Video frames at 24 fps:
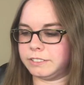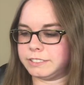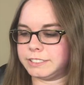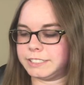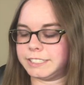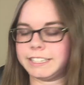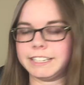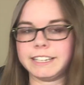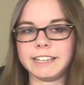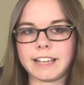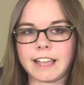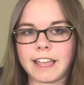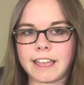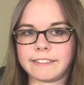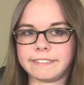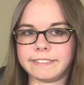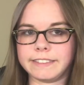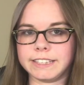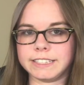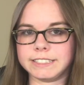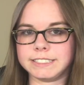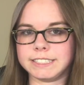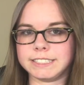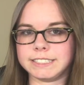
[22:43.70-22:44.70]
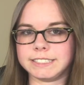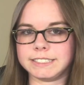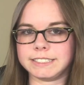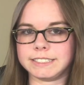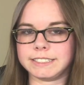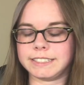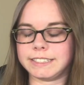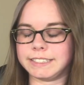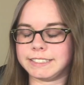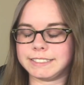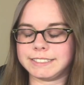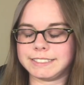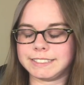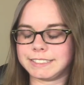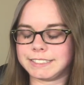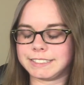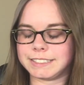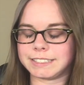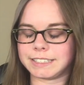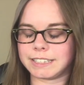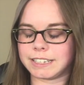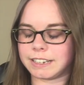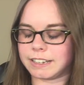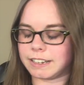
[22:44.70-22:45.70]
See, and this
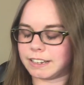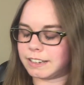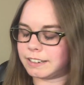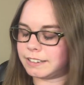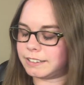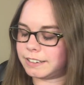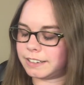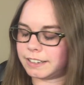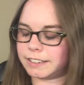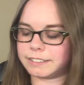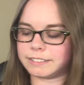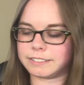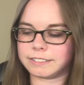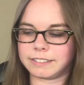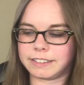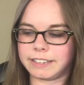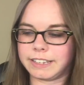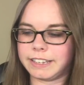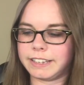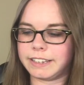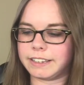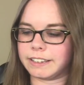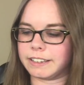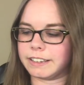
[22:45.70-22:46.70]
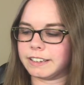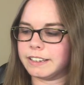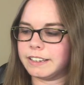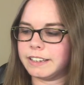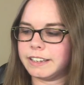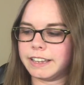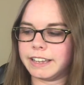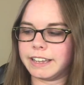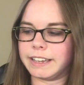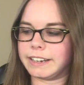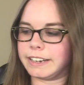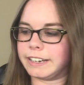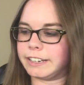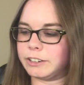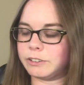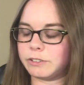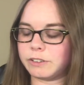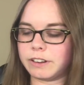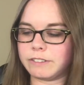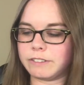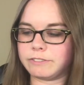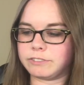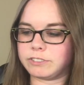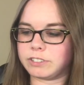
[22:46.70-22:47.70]
is another thing. And I know
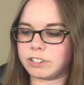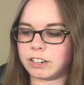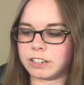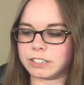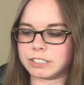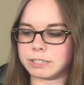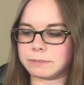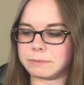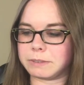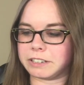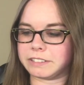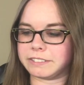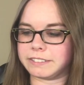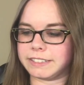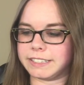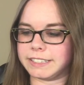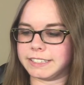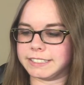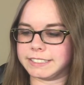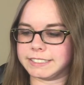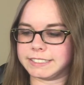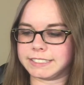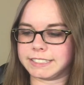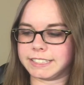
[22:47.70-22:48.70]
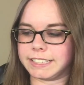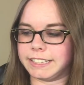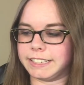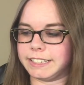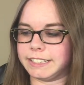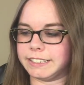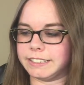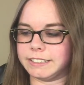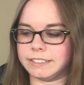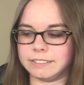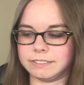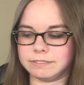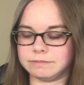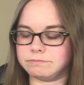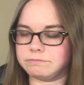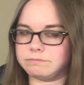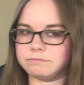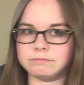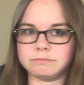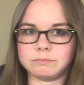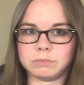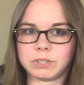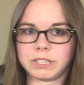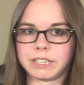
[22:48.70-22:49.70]
I've talked about this in
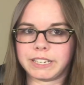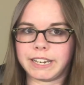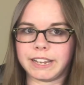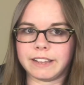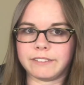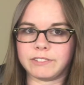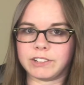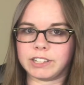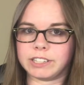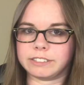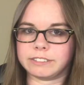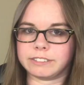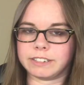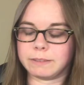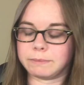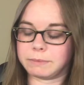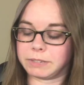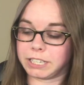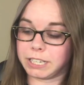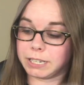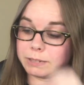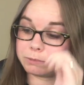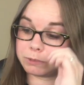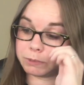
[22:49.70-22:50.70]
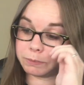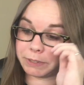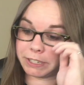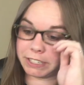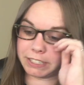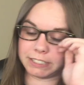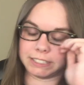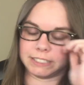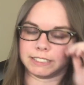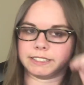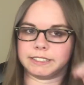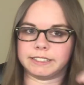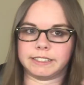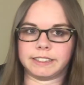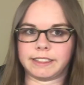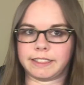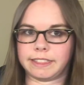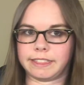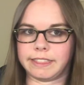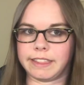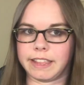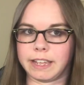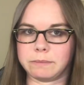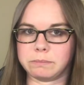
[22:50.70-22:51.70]
plenty of other MLMs because
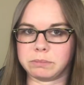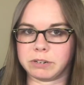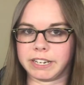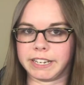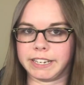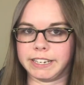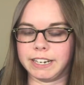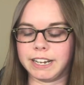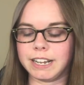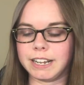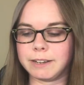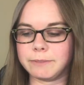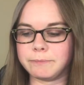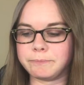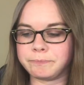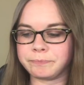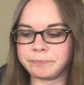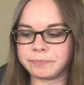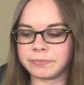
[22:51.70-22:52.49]
they bring it up.